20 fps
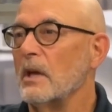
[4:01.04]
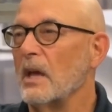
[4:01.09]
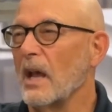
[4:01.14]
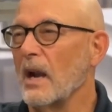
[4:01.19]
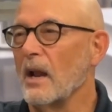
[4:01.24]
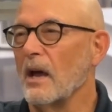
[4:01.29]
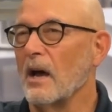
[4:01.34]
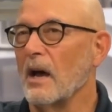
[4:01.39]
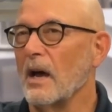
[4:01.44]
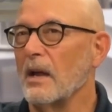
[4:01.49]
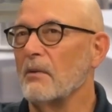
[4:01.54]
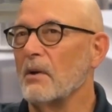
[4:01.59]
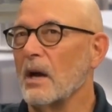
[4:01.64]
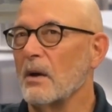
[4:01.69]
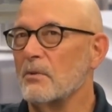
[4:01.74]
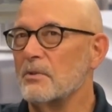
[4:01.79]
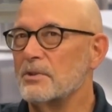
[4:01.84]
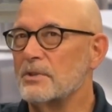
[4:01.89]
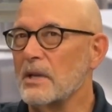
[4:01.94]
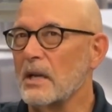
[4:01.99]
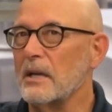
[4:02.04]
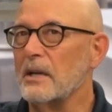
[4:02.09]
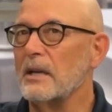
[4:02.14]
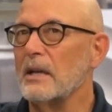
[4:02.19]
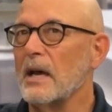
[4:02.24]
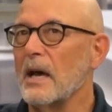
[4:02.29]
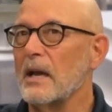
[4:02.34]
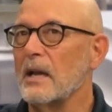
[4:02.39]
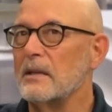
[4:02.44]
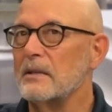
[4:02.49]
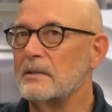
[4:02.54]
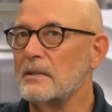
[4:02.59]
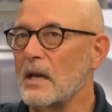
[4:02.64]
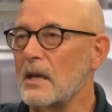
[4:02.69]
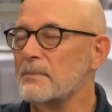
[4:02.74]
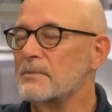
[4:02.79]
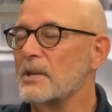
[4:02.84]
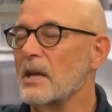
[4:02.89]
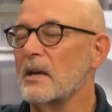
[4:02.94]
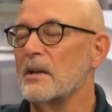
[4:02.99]
And I would say 9
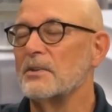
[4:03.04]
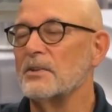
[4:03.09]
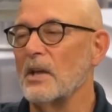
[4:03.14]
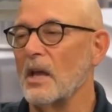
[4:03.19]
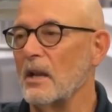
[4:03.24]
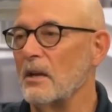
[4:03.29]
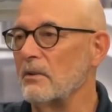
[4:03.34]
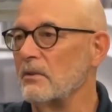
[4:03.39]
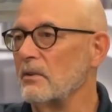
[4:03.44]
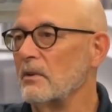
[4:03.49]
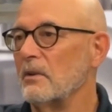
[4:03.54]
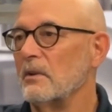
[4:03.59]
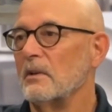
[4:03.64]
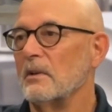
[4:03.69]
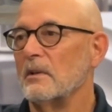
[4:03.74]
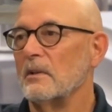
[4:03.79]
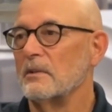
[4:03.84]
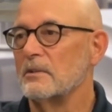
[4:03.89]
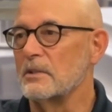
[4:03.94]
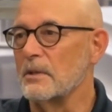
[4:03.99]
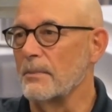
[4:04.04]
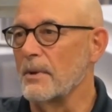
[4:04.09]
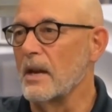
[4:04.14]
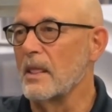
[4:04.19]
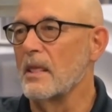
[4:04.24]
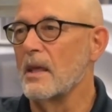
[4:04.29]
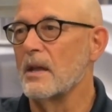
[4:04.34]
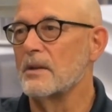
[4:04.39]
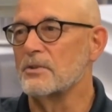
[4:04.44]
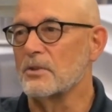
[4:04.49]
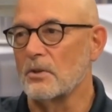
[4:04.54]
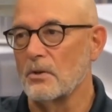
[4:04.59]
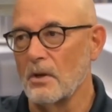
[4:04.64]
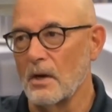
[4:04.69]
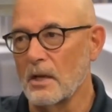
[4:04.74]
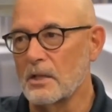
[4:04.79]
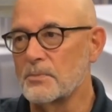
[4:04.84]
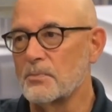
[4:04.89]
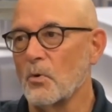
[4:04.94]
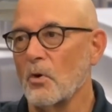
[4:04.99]
times out of 10, somebody that has a good
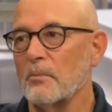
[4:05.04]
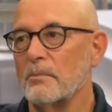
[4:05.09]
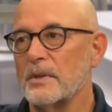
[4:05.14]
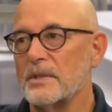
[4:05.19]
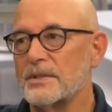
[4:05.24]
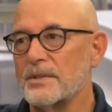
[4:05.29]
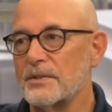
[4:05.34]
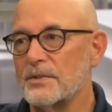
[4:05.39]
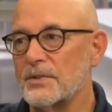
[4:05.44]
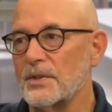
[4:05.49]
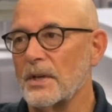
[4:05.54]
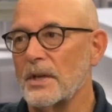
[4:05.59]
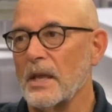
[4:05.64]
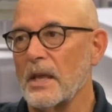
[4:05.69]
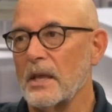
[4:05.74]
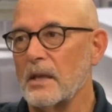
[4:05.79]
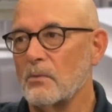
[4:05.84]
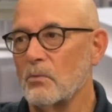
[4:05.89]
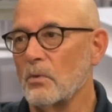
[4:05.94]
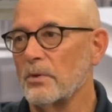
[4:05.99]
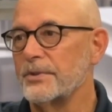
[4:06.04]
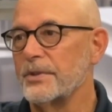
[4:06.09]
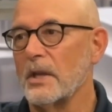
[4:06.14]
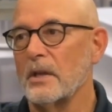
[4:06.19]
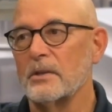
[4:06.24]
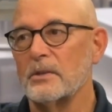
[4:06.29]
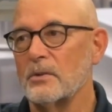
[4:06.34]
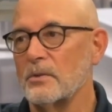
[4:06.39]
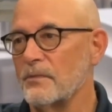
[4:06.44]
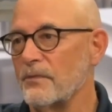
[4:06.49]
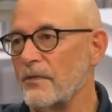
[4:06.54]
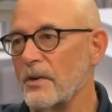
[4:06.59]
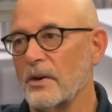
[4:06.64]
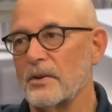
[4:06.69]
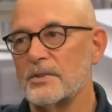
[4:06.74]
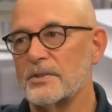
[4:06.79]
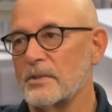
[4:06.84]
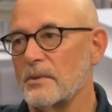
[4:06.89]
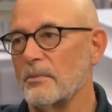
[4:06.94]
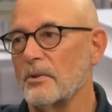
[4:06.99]
export business today will tell you a
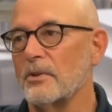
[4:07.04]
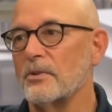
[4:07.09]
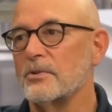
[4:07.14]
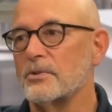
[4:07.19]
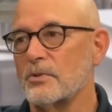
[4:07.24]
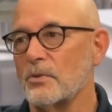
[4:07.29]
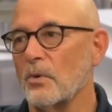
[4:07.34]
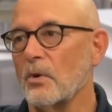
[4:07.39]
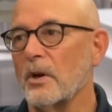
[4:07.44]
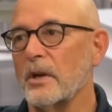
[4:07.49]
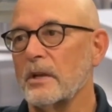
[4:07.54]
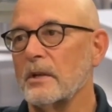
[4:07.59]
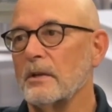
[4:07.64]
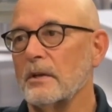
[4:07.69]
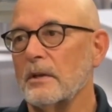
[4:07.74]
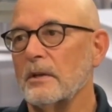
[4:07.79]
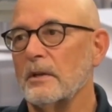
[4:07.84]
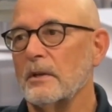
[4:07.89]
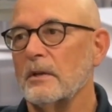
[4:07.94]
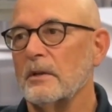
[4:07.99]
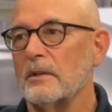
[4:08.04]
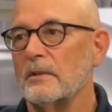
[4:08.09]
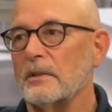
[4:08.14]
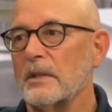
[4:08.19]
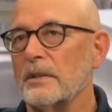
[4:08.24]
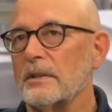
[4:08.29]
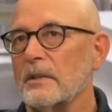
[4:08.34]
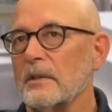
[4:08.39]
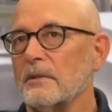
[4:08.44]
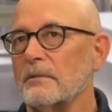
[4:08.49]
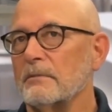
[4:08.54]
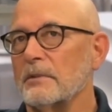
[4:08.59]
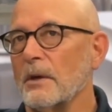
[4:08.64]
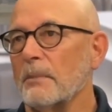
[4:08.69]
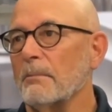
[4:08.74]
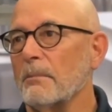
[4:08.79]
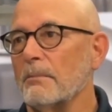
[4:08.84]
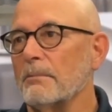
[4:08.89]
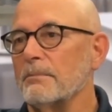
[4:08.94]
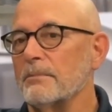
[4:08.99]
very similar story, that
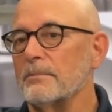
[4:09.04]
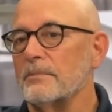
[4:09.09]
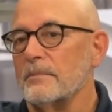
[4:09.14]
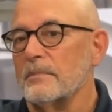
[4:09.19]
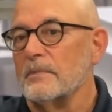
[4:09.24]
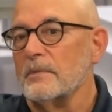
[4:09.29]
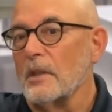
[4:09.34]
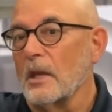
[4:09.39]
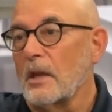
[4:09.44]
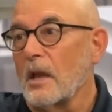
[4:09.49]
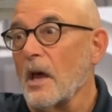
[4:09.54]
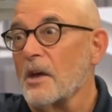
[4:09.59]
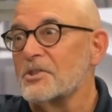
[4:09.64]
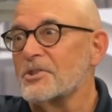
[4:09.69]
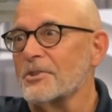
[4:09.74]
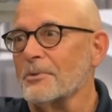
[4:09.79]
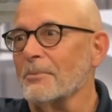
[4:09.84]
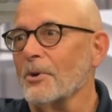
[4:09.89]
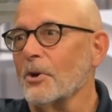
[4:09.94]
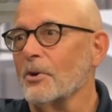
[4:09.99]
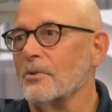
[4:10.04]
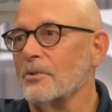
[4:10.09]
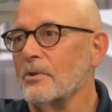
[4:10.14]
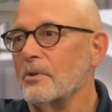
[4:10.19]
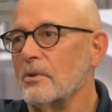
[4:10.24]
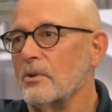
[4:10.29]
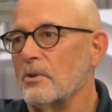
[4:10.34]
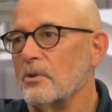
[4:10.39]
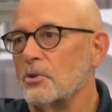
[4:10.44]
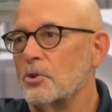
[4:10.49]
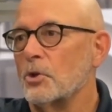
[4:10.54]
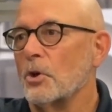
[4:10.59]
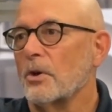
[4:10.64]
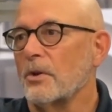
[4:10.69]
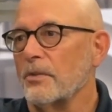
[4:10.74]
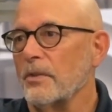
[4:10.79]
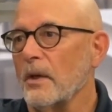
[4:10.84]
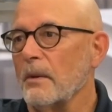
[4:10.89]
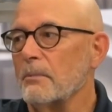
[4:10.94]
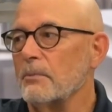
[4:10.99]
the customer
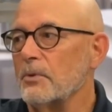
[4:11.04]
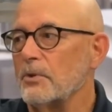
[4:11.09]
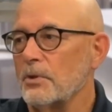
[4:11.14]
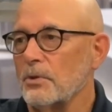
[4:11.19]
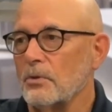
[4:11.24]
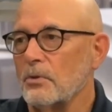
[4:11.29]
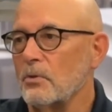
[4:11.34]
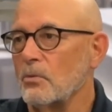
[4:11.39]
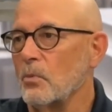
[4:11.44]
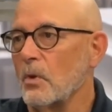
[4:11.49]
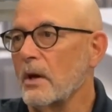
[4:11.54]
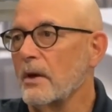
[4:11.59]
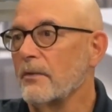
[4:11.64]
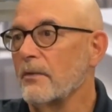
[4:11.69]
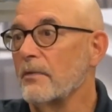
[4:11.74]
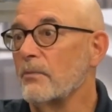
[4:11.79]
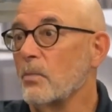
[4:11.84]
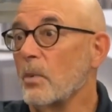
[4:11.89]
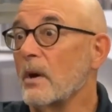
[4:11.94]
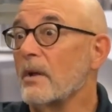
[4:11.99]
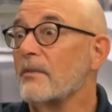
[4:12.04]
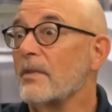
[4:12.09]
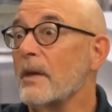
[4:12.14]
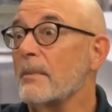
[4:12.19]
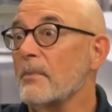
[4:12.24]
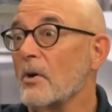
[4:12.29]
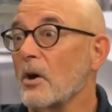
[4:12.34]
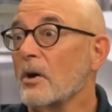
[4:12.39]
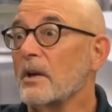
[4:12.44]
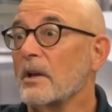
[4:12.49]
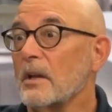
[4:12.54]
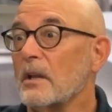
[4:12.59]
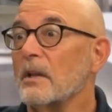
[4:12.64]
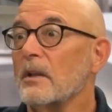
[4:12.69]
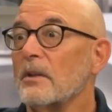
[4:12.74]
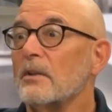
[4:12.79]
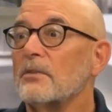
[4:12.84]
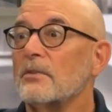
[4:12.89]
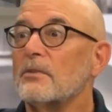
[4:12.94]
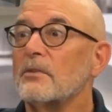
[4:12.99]
took them to whatever that market
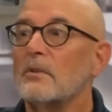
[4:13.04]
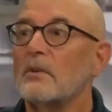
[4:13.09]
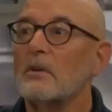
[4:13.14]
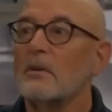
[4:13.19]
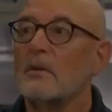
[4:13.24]
is.